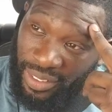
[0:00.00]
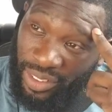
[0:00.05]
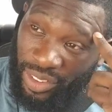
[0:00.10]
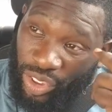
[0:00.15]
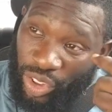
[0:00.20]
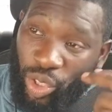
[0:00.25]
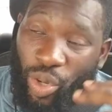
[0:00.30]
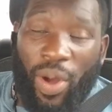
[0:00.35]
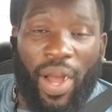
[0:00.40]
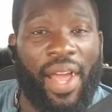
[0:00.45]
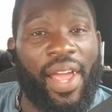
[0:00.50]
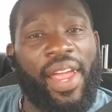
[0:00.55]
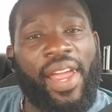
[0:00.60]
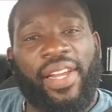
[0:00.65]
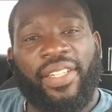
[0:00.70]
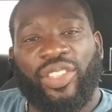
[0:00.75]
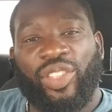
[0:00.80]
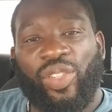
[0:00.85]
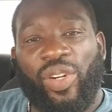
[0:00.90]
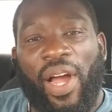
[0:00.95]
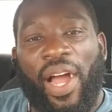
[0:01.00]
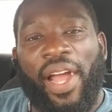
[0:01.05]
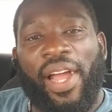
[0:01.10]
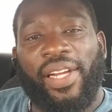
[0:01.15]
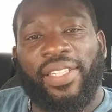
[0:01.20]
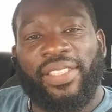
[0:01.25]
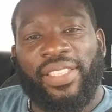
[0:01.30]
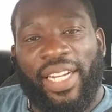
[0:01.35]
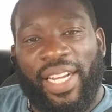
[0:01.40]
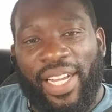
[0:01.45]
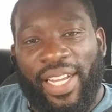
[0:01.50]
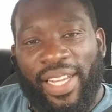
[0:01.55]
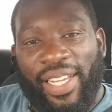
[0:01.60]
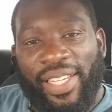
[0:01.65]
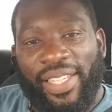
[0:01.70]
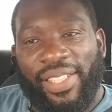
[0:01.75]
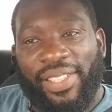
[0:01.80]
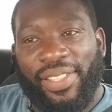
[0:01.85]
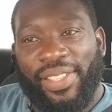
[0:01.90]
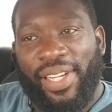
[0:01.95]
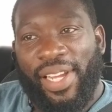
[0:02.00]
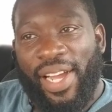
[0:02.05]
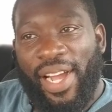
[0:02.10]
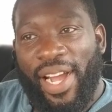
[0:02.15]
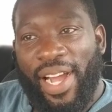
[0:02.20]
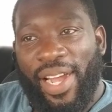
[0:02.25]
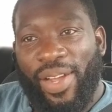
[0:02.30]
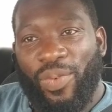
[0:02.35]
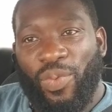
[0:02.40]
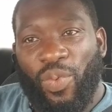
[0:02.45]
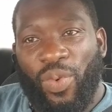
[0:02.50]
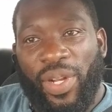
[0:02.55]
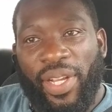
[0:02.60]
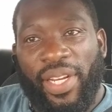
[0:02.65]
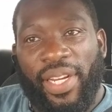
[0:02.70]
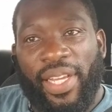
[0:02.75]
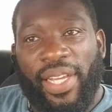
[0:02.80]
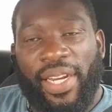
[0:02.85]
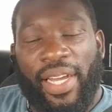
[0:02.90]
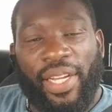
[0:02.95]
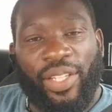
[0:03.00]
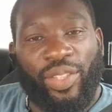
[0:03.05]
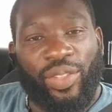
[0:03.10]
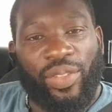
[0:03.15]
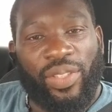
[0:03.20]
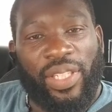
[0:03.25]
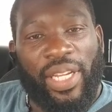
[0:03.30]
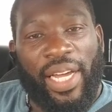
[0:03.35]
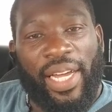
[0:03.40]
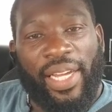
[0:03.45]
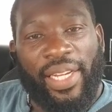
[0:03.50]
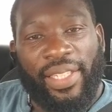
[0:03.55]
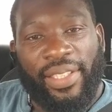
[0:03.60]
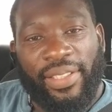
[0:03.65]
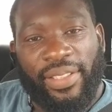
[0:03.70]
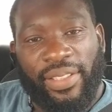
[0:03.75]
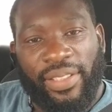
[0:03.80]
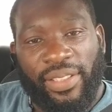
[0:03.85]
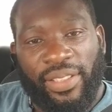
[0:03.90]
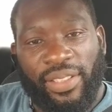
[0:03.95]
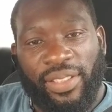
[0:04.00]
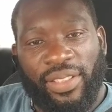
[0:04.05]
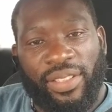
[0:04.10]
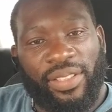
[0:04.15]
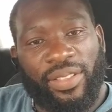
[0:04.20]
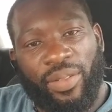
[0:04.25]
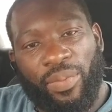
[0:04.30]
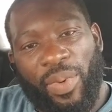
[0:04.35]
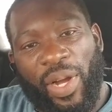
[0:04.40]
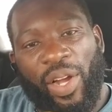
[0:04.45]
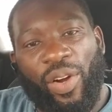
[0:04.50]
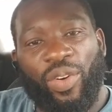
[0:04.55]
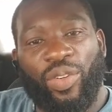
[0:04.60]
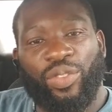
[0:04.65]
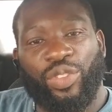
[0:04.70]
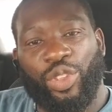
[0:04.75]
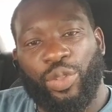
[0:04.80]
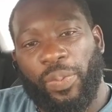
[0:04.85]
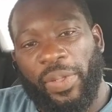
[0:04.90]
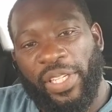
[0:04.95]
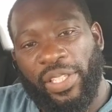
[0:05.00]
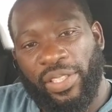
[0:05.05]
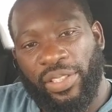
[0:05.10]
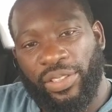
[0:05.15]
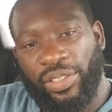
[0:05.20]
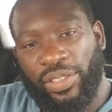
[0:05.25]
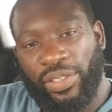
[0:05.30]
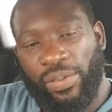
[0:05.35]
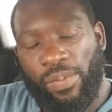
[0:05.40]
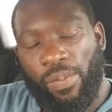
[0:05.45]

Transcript: So I had, so I, I, I went and I utilized my own spells.